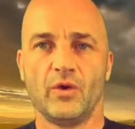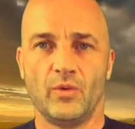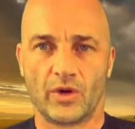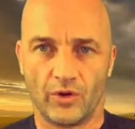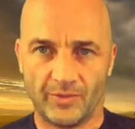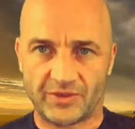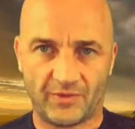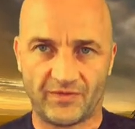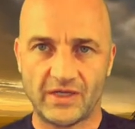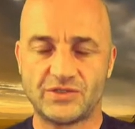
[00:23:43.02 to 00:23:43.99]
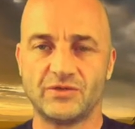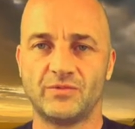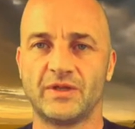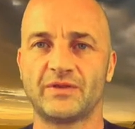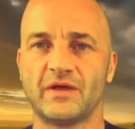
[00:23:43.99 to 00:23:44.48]
We're hoping to provide
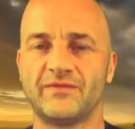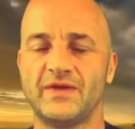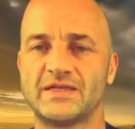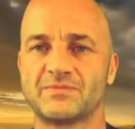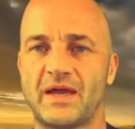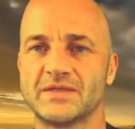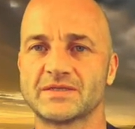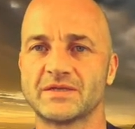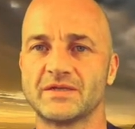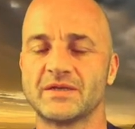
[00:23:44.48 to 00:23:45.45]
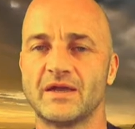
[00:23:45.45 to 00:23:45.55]
you with a face mask,